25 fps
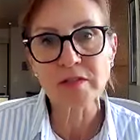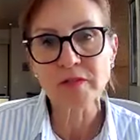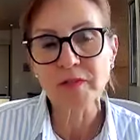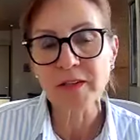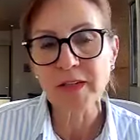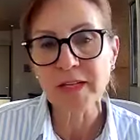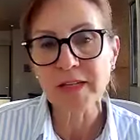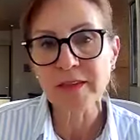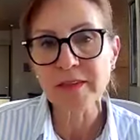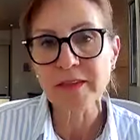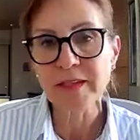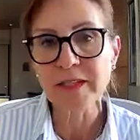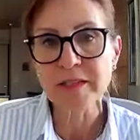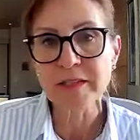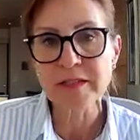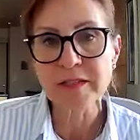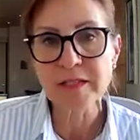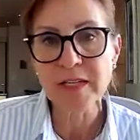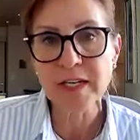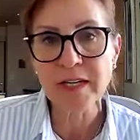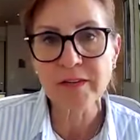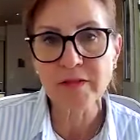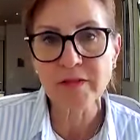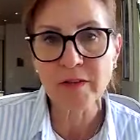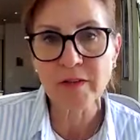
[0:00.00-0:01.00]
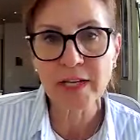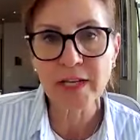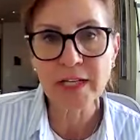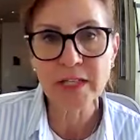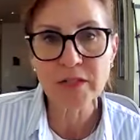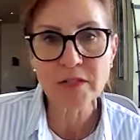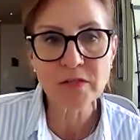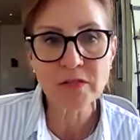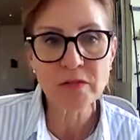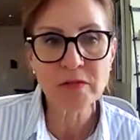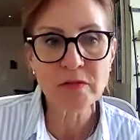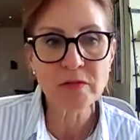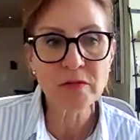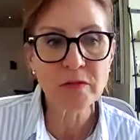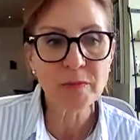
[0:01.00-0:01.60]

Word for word: find things to have gratitude